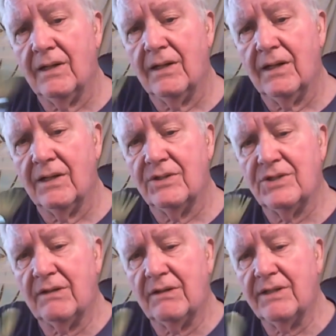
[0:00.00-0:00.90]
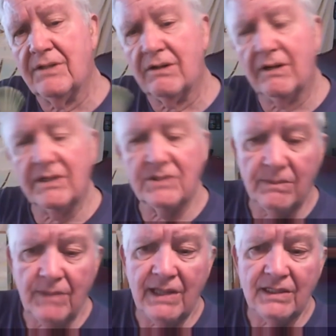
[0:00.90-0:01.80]
Generally, there is some
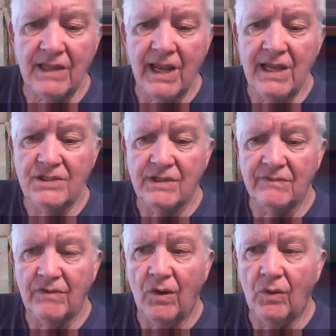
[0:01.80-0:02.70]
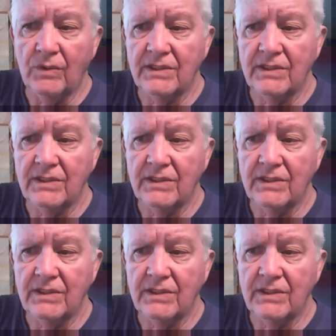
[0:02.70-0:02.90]
adhesive holding